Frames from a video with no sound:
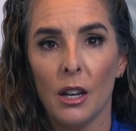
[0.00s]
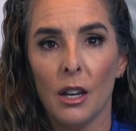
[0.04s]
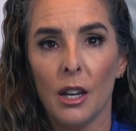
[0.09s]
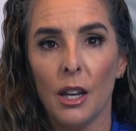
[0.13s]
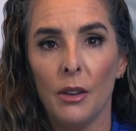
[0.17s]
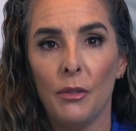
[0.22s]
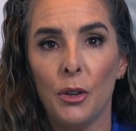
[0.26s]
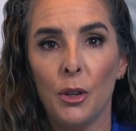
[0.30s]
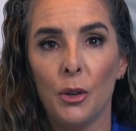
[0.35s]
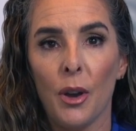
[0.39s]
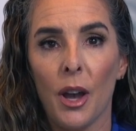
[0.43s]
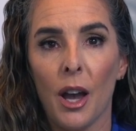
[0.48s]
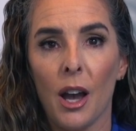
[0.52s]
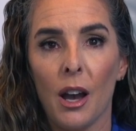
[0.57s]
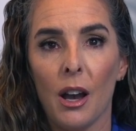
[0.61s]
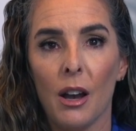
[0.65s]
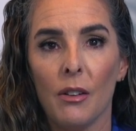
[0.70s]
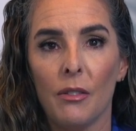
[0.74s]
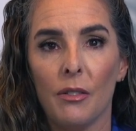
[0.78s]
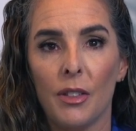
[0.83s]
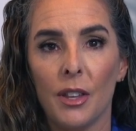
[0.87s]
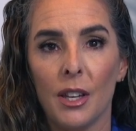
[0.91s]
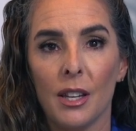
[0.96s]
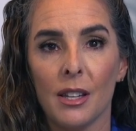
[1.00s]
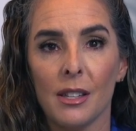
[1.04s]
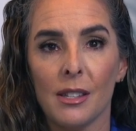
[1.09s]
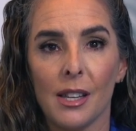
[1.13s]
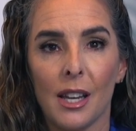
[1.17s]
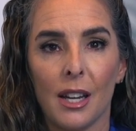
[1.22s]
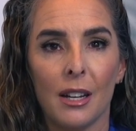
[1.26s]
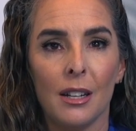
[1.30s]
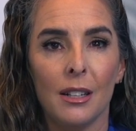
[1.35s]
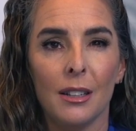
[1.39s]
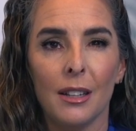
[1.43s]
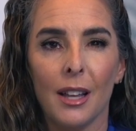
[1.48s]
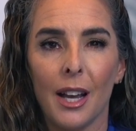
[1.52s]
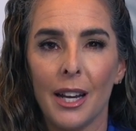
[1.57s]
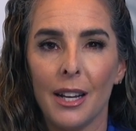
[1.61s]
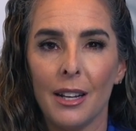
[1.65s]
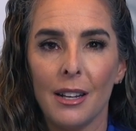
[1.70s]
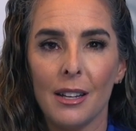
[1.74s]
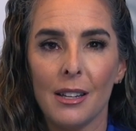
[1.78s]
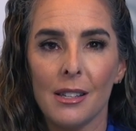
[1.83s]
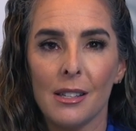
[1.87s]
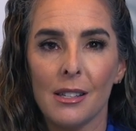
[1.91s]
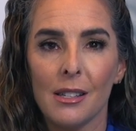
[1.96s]
If you have things like
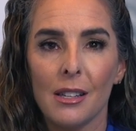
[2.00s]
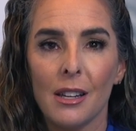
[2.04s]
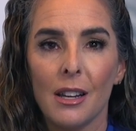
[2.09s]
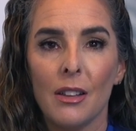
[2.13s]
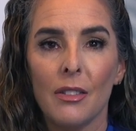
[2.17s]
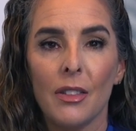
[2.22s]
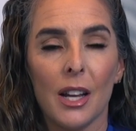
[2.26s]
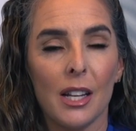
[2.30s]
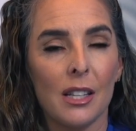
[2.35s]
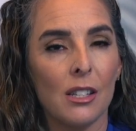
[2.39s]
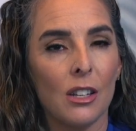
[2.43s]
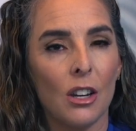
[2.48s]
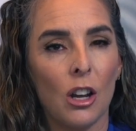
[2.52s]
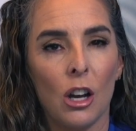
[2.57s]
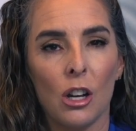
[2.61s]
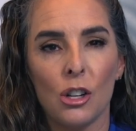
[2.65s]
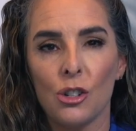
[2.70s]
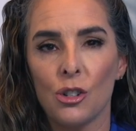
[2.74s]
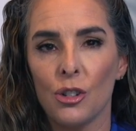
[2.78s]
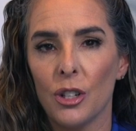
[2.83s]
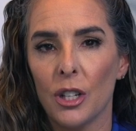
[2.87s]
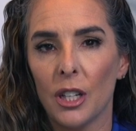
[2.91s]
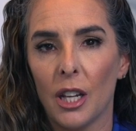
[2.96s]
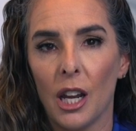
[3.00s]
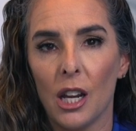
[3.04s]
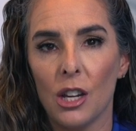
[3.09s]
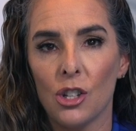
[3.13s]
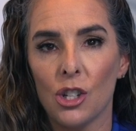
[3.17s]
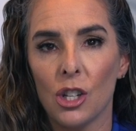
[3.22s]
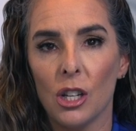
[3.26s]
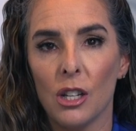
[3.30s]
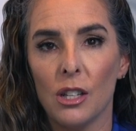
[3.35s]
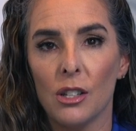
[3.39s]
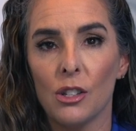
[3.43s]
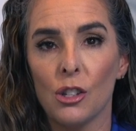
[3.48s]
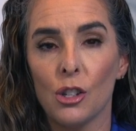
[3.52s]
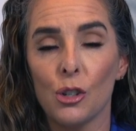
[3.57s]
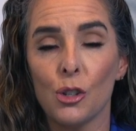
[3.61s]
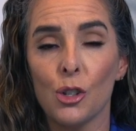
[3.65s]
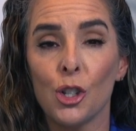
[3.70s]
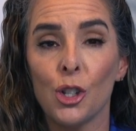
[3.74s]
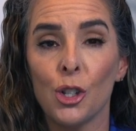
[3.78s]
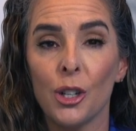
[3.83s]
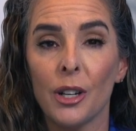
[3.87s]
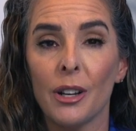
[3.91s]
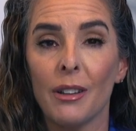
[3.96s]
colitis, that's a contraindication. There's
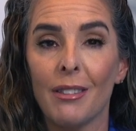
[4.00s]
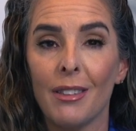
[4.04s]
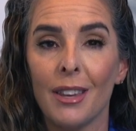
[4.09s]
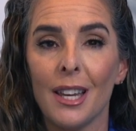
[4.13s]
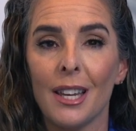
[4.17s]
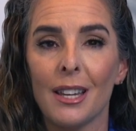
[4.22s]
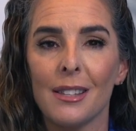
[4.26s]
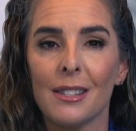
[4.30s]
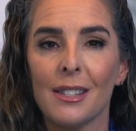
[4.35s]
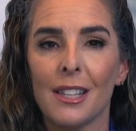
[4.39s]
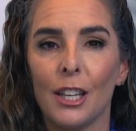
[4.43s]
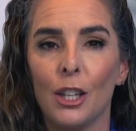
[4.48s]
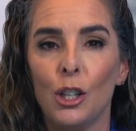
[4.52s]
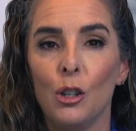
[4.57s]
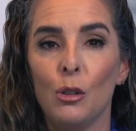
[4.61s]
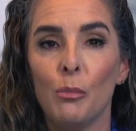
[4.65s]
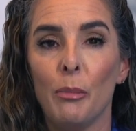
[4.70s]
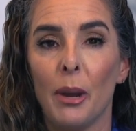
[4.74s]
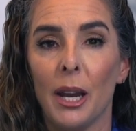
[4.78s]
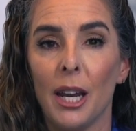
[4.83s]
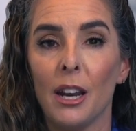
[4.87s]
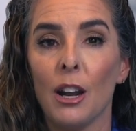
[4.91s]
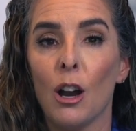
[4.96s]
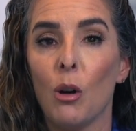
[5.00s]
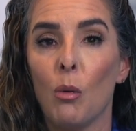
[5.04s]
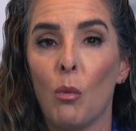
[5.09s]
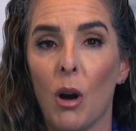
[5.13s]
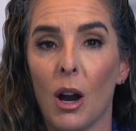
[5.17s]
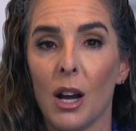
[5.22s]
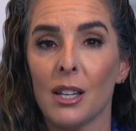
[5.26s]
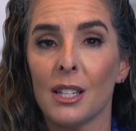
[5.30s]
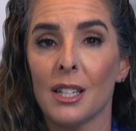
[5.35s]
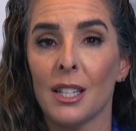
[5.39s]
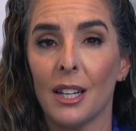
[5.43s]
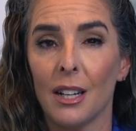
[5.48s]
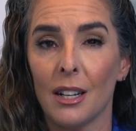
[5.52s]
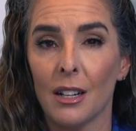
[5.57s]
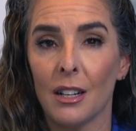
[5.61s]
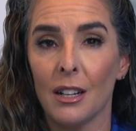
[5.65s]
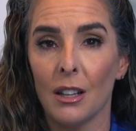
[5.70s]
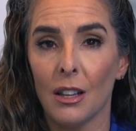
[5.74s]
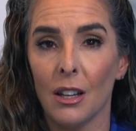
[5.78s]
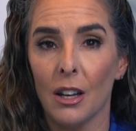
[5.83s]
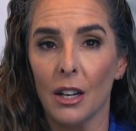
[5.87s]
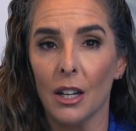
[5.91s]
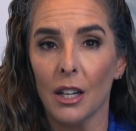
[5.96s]
certain things that you may not want to get a
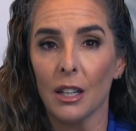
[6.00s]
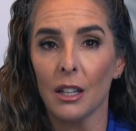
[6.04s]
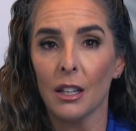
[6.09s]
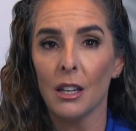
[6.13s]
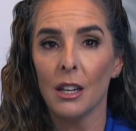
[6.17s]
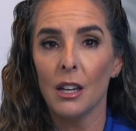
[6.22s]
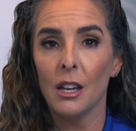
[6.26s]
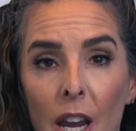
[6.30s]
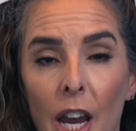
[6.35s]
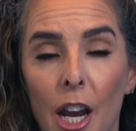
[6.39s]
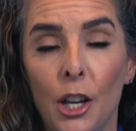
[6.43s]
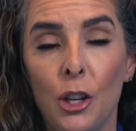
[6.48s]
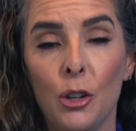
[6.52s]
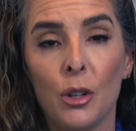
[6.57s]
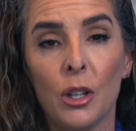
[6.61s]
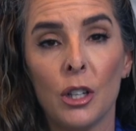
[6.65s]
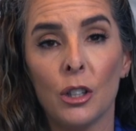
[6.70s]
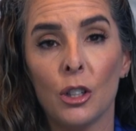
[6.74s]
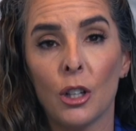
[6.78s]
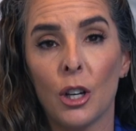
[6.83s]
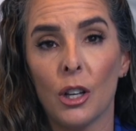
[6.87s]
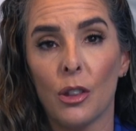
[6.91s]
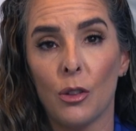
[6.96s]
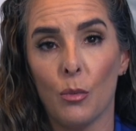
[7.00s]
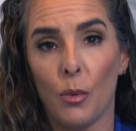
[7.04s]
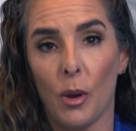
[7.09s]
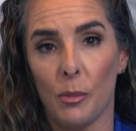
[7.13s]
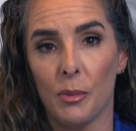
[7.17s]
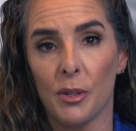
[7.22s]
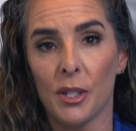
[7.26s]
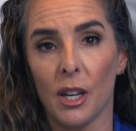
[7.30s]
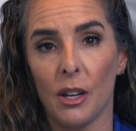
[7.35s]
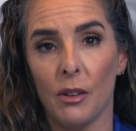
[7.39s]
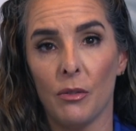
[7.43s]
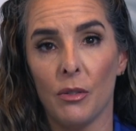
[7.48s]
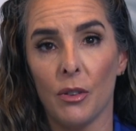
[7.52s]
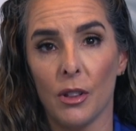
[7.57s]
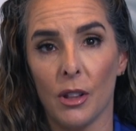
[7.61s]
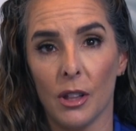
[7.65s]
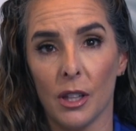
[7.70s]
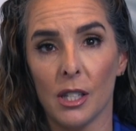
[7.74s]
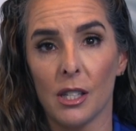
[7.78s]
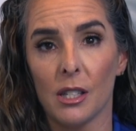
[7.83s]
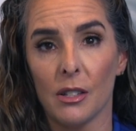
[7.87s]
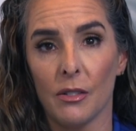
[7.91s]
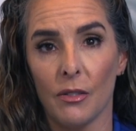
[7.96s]
colonic, and you can look at the website for the
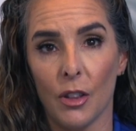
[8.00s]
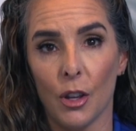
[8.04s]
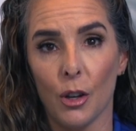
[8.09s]
list of